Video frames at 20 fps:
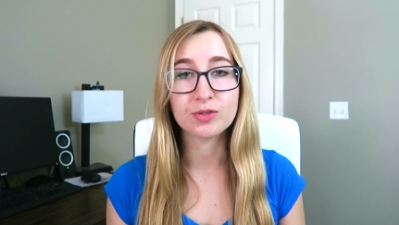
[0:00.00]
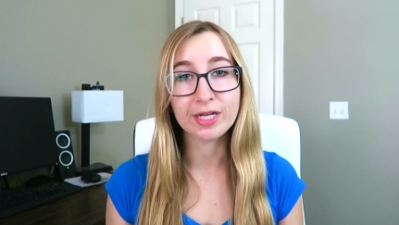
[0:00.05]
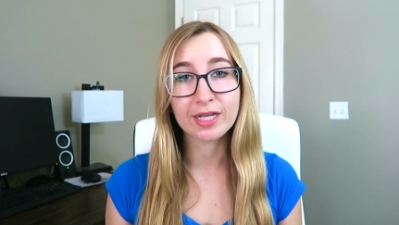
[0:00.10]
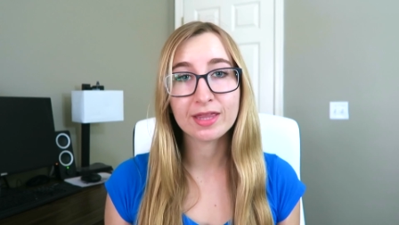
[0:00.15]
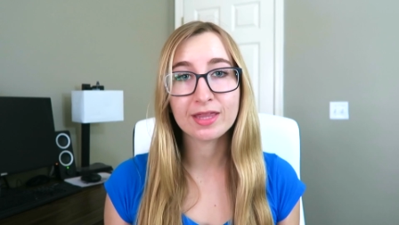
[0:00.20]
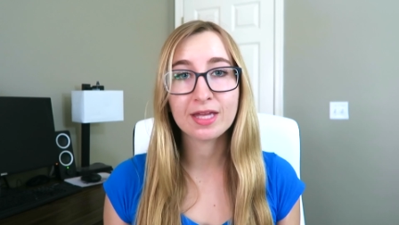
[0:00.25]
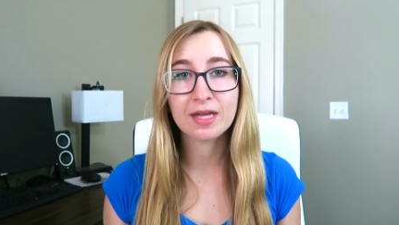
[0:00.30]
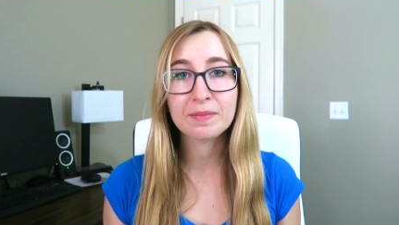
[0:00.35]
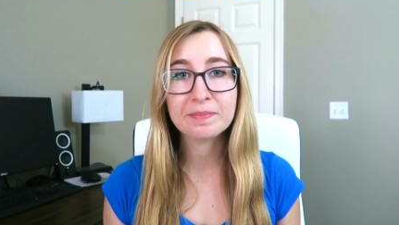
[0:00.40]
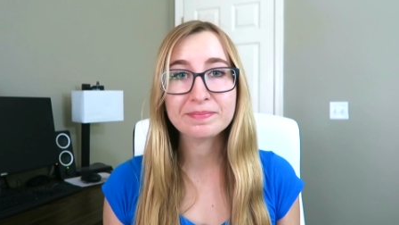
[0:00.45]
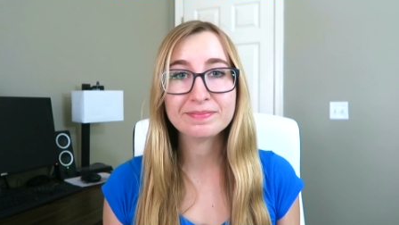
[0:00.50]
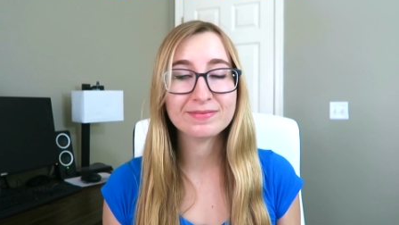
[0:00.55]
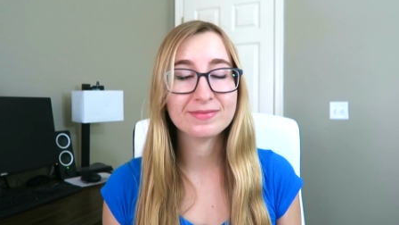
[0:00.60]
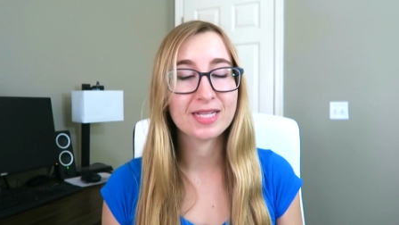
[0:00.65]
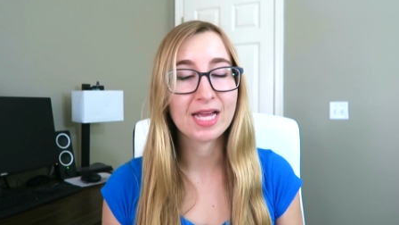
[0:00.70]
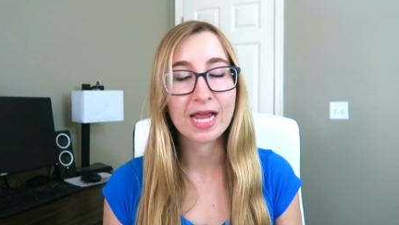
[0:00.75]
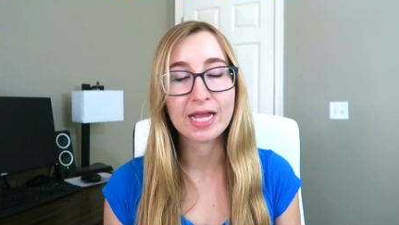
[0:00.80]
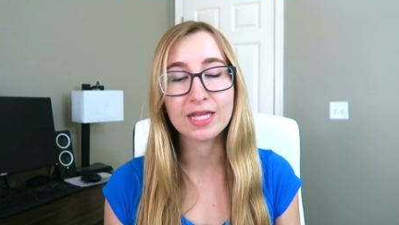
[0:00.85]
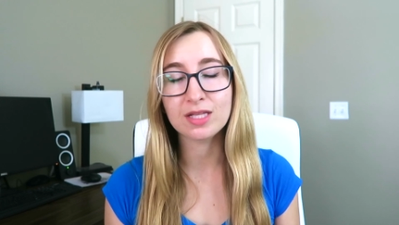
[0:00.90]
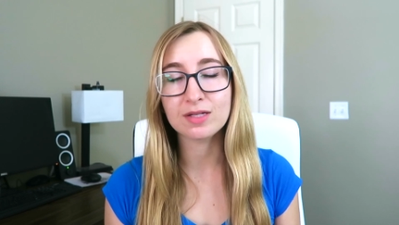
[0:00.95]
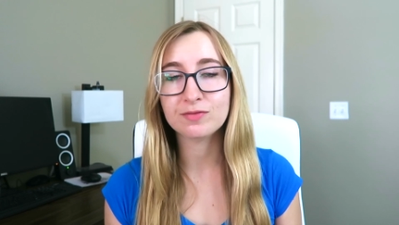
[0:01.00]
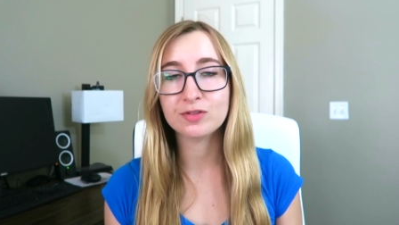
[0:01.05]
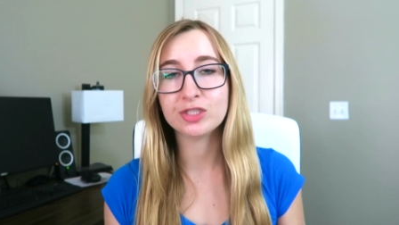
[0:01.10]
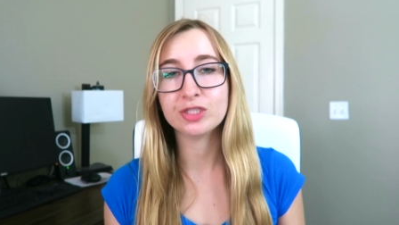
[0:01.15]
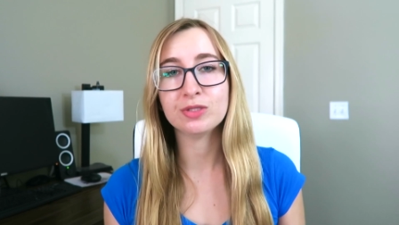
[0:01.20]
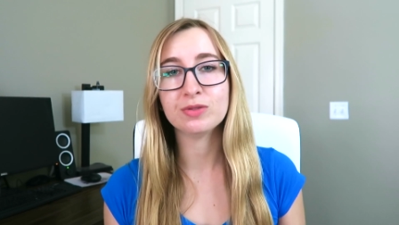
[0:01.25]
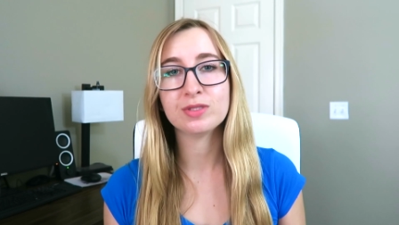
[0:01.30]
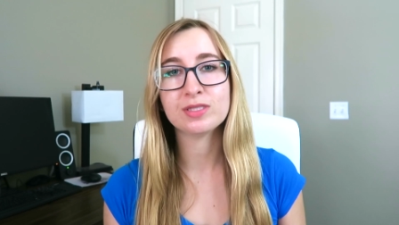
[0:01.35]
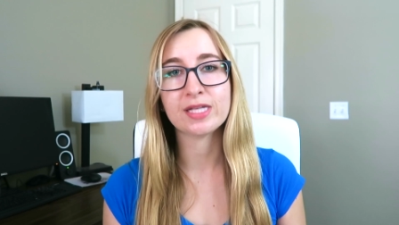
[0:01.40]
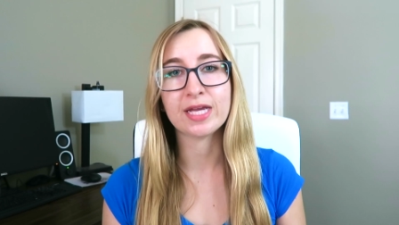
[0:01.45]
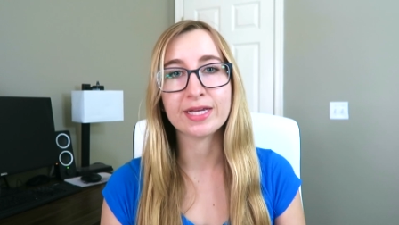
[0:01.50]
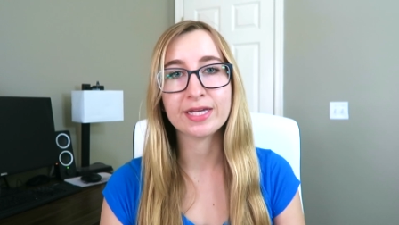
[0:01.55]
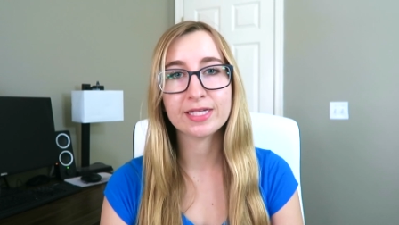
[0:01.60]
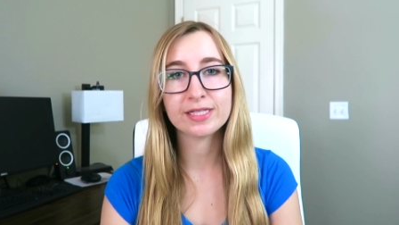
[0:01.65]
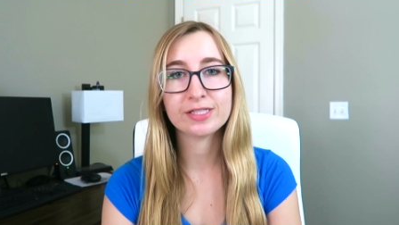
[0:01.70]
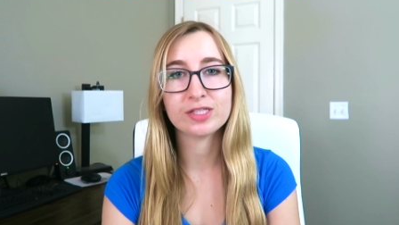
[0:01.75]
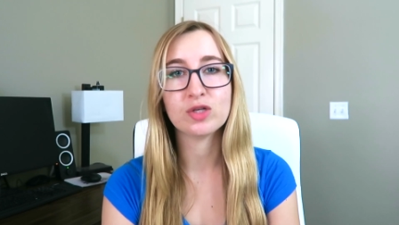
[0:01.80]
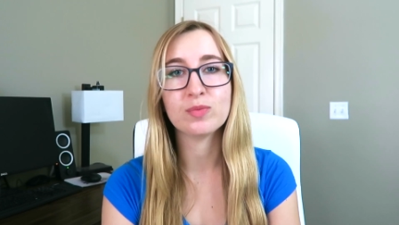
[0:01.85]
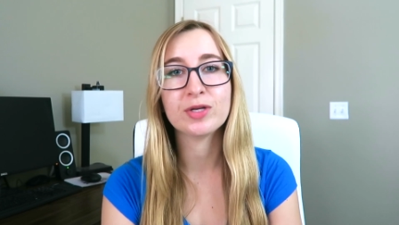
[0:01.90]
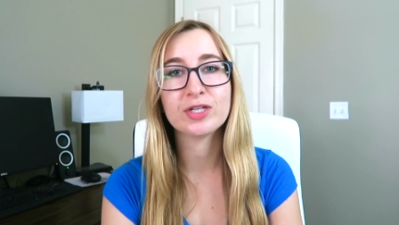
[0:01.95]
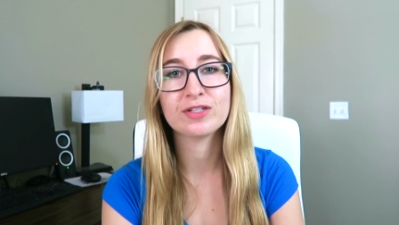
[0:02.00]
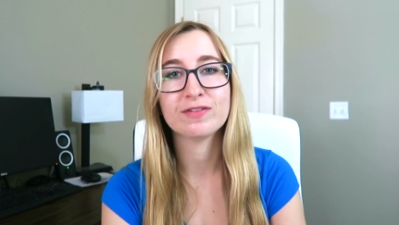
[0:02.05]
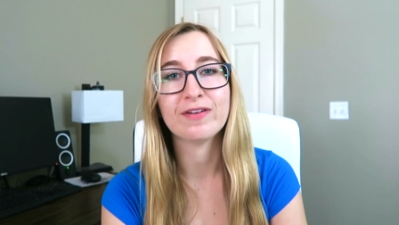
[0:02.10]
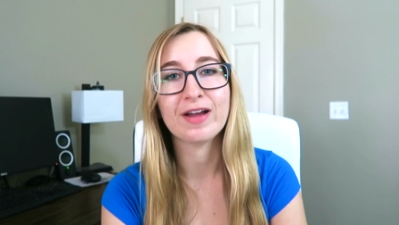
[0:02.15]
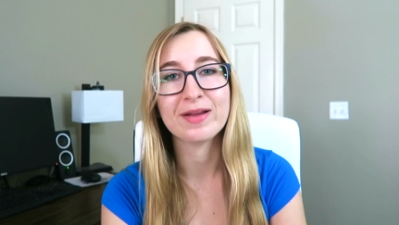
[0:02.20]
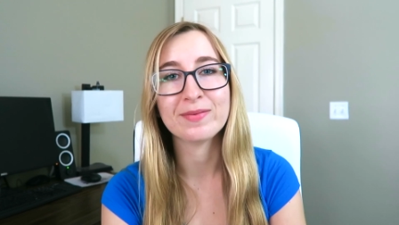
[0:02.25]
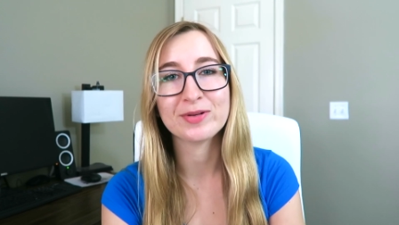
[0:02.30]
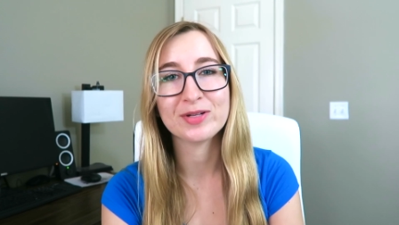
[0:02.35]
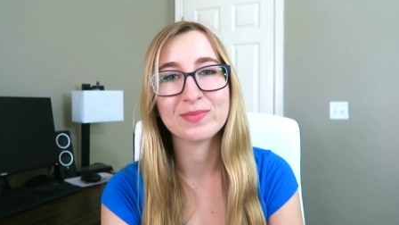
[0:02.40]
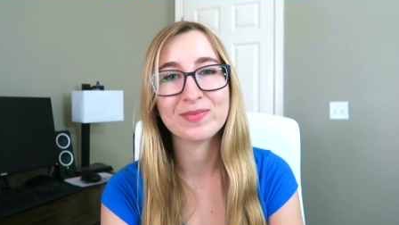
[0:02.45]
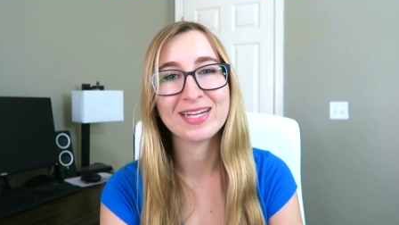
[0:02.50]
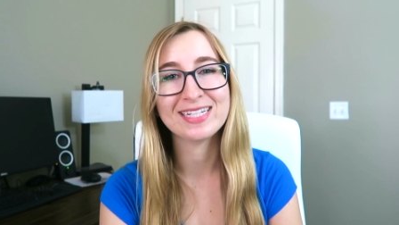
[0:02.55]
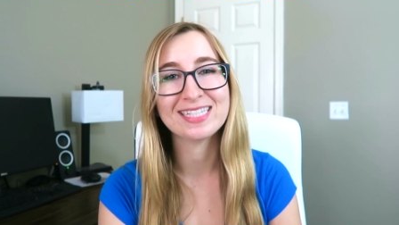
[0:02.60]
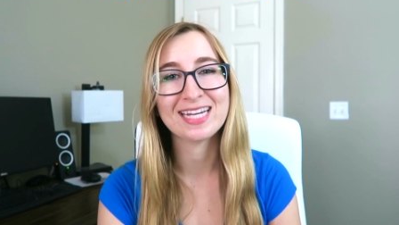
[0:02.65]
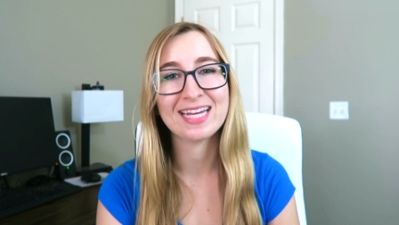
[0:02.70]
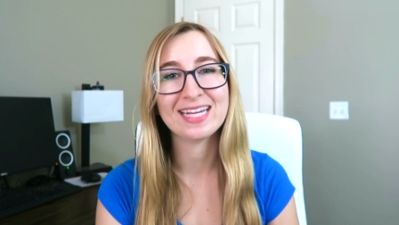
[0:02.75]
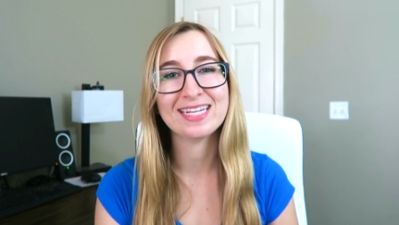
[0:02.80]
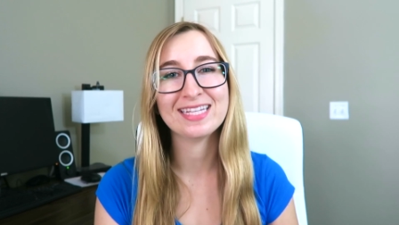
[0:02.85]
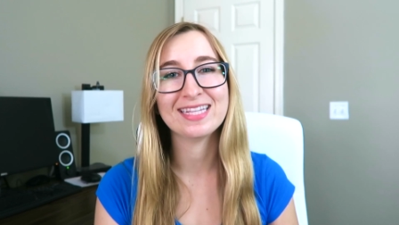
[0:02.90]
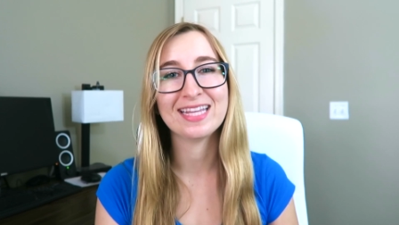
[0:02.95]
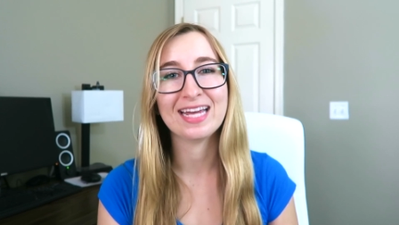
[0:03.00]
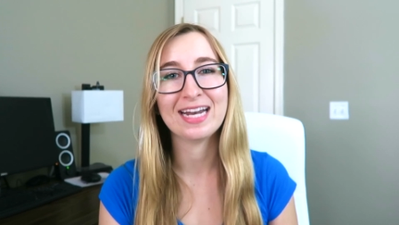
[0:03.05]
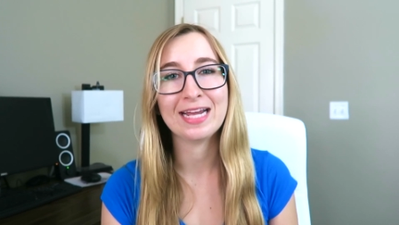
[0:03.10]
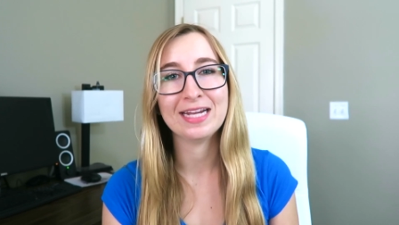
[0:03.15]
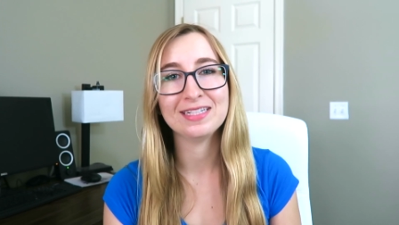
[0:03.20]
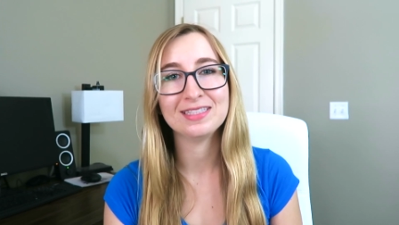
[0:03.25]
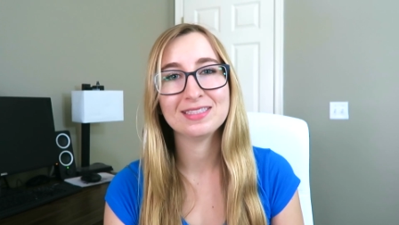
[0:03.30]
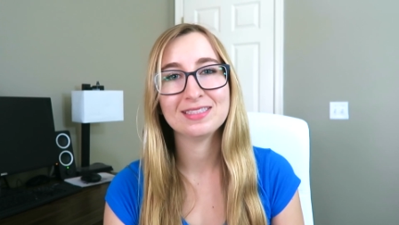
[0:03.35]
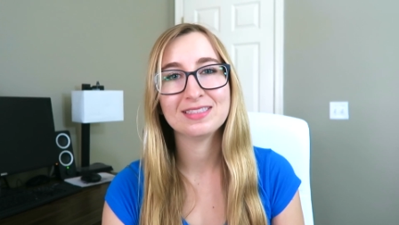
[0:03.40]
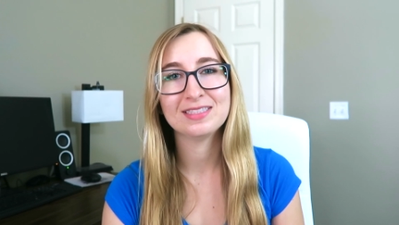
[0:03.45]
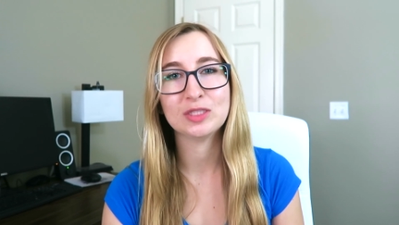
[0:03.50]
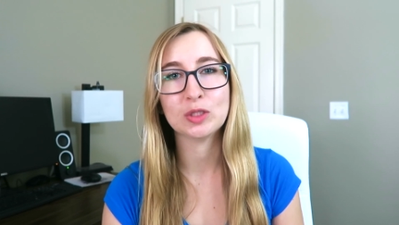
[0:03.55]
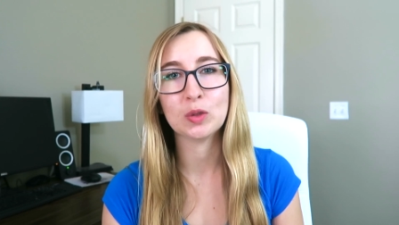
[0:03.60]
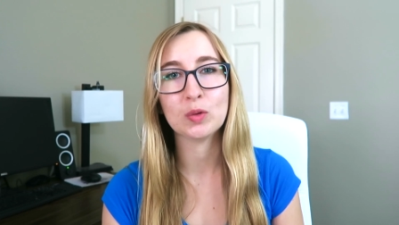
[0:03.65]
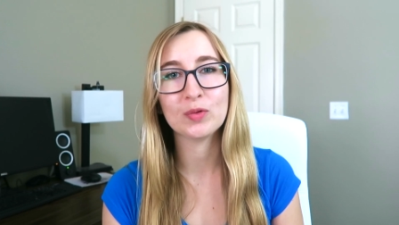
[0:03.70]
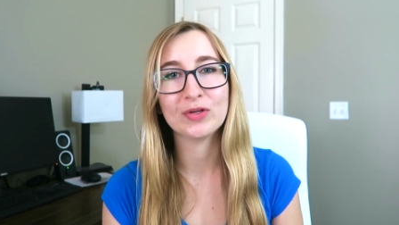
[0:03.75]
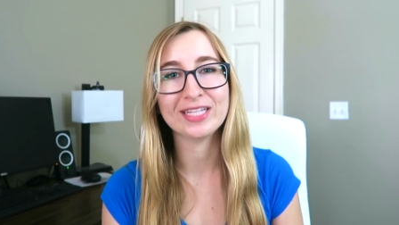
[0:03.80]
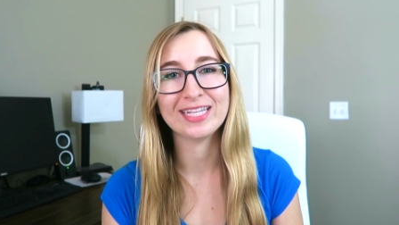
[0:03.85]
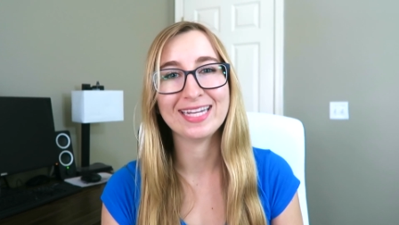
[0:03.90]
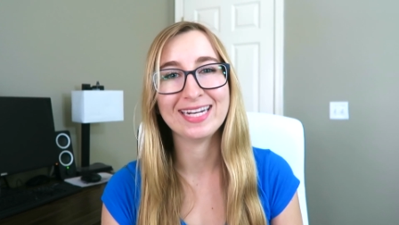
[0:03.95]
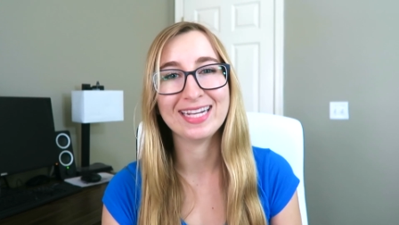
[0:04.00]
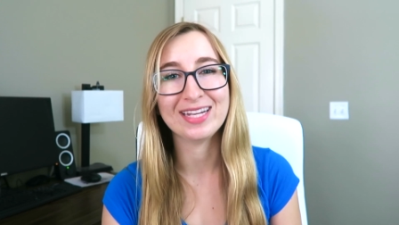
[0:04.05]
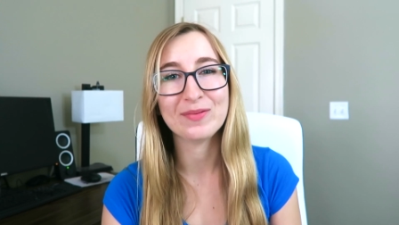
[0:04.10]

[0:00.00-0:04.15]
drink them. I love juice. I get so much fiber in my diet that I don't really